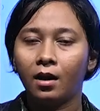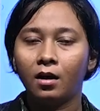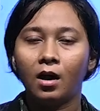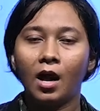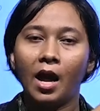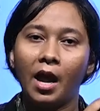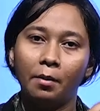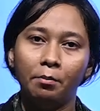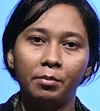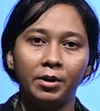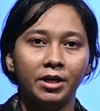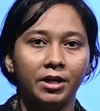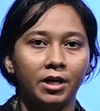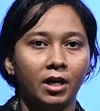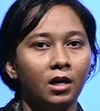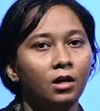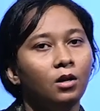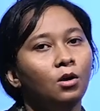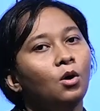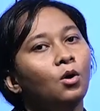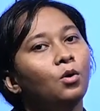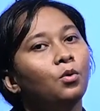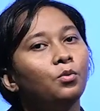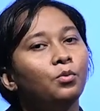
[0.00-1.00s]

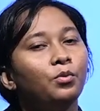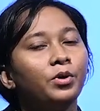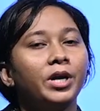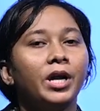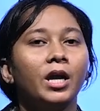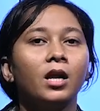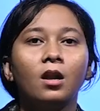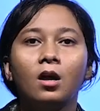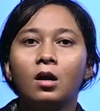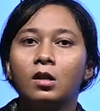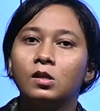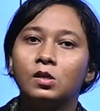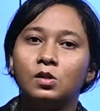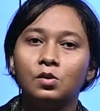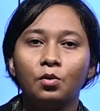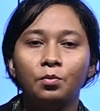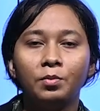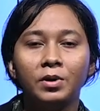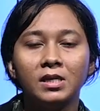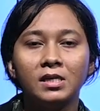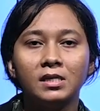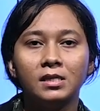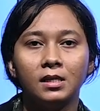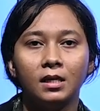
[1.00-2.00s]
habitat, we can also
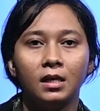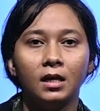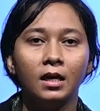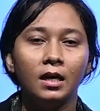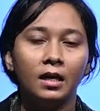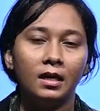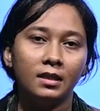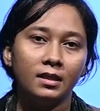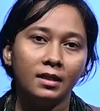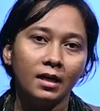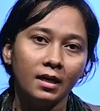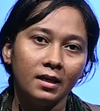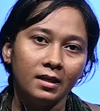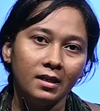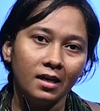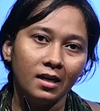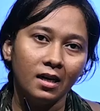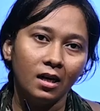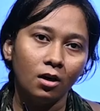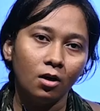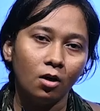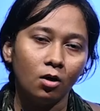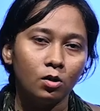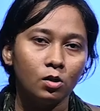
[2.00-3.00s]
be see that there
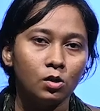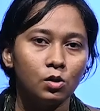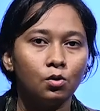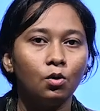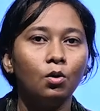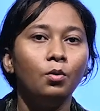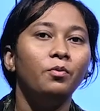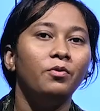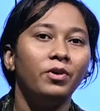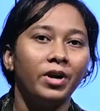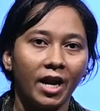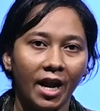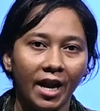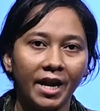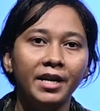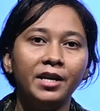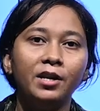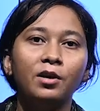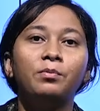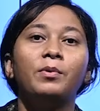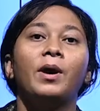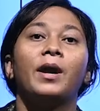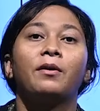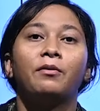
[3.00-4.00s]
are also
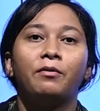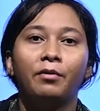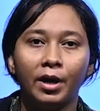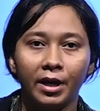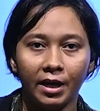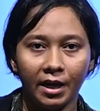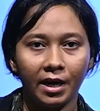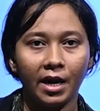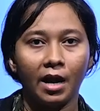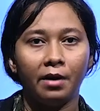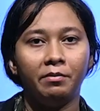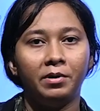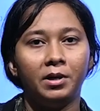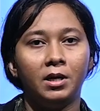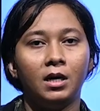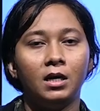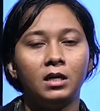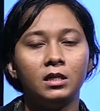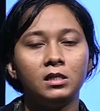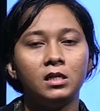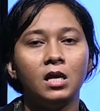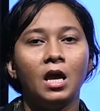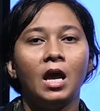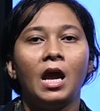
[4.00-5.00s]
variety of aquatic
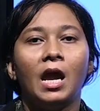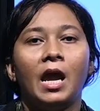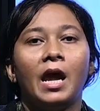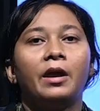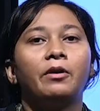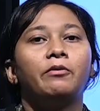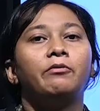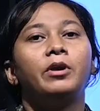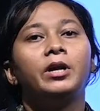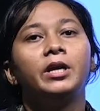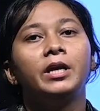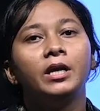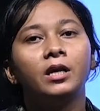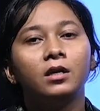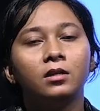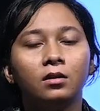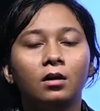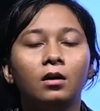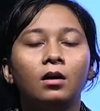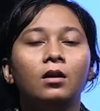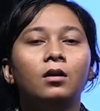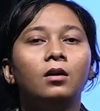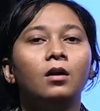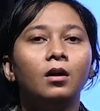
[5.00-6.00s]
habitats. Aquatic
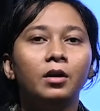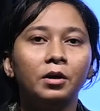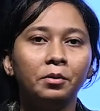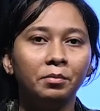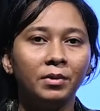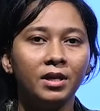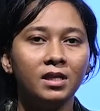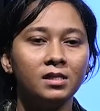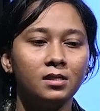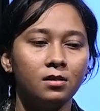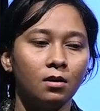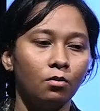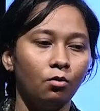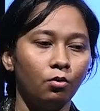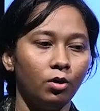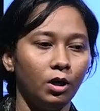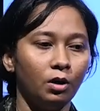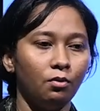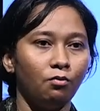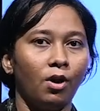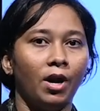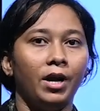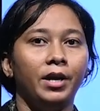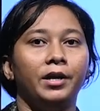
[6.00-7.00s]
not means
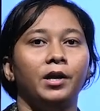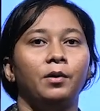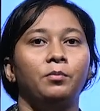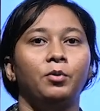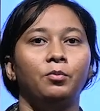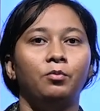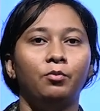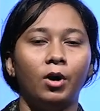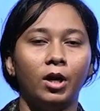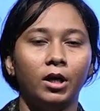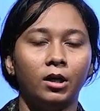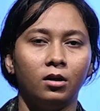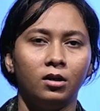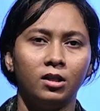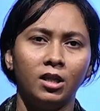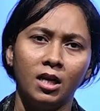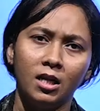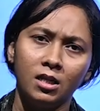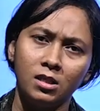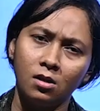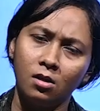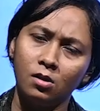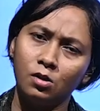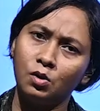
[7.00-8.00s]
only one type of water,
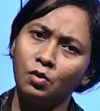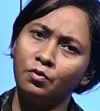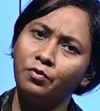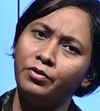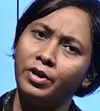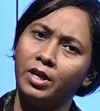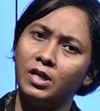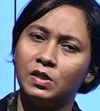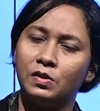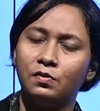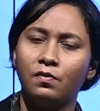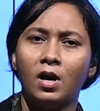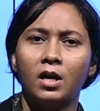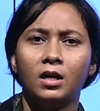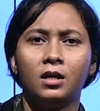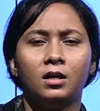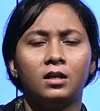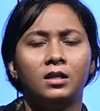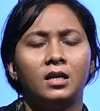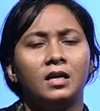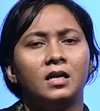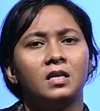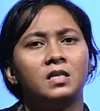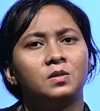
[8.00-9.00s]
there is also fresh
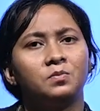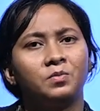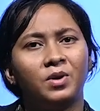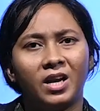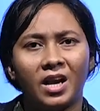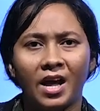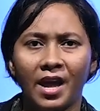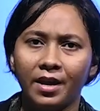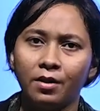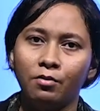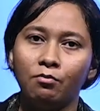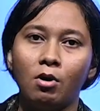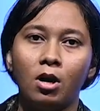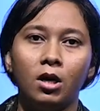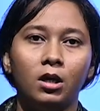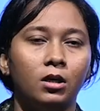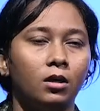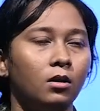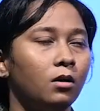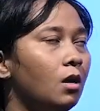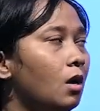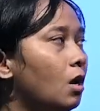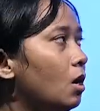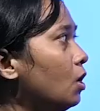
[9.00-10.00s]
water, that is marine
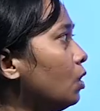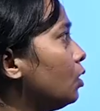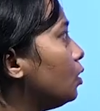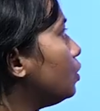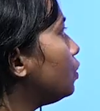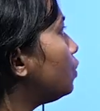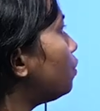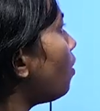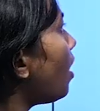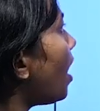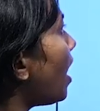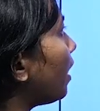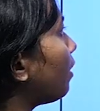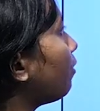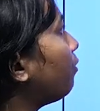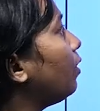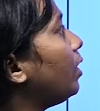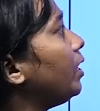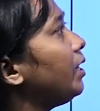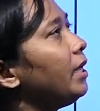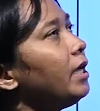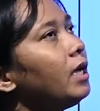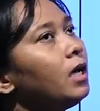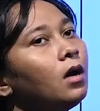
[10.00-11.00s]
water. So,
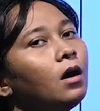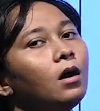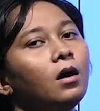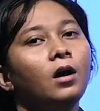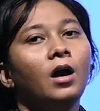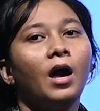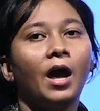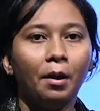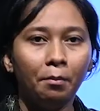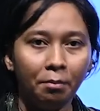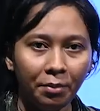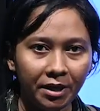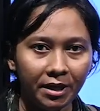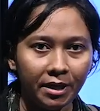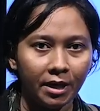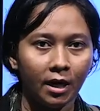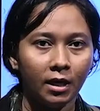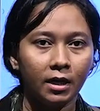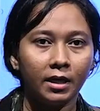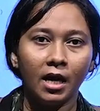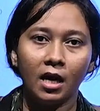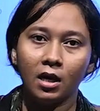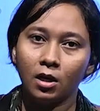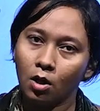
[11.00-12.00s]
aquatic
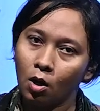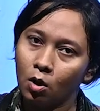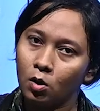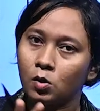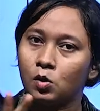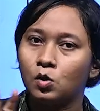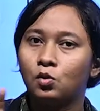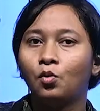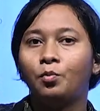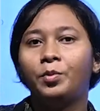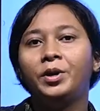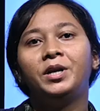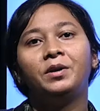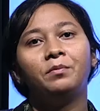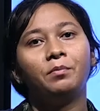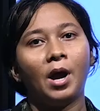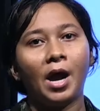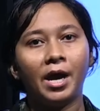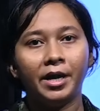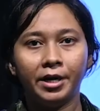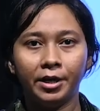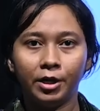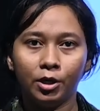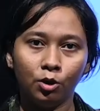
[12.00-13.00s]
habitat can also be
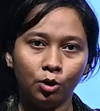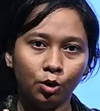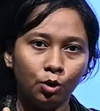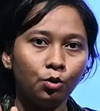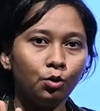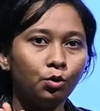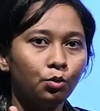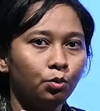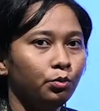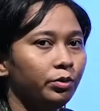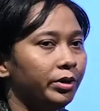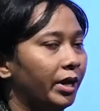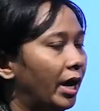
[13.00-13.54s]
divided into two